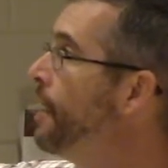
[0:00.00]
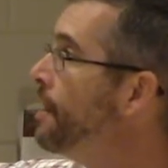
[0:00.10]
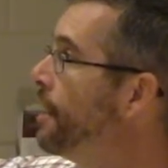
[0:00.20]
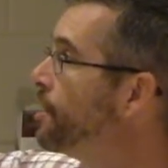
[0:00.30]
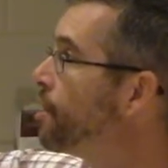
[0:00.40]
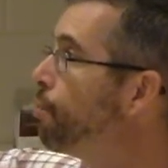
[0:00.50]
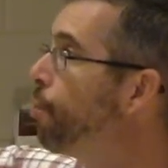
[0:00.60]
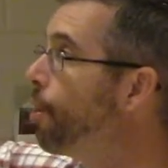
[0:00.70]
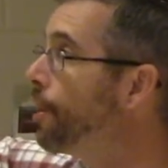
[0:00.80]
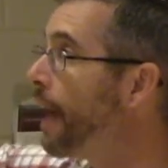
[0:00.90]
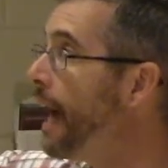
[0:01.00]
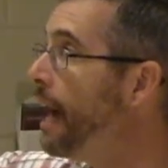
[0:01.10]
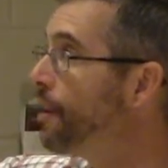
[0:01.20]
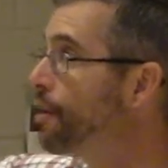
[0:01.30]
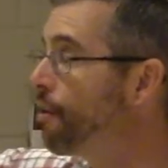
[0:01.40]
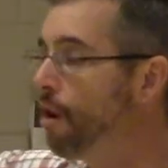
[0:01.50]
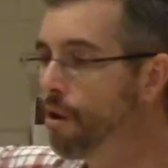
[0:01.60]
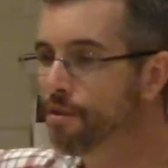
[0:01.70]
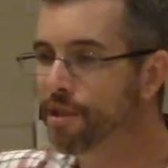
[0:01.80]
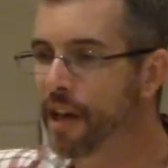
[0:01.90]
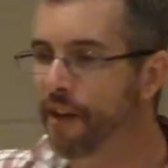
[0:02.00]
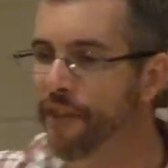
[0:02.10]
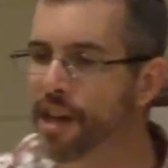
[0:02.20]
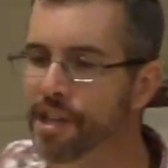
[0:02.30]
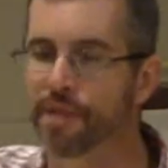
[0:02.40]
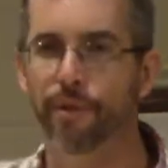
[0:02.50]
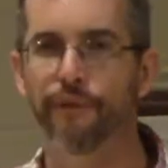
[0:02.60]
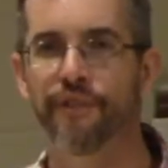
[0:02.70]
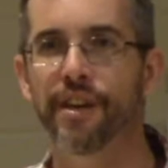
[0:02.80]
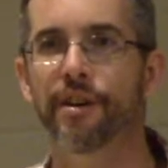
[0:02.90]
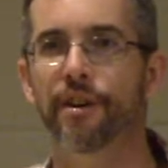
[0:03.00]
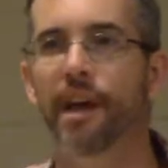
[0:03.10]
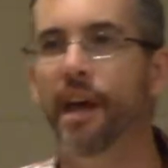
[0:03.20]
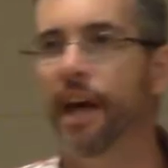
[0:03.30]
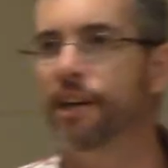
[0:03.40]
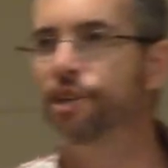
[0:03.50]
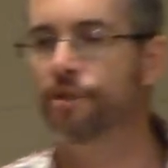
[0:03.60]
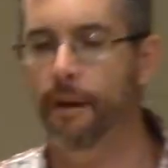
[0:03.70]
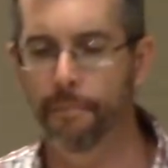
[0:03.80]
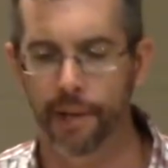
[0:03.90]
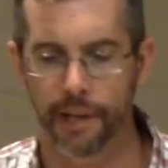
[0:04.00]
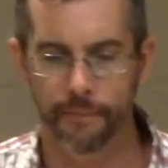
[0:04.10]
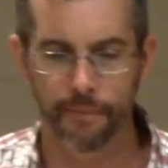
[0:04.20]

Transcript: And then he says, work out your own salvation with fear and trembling.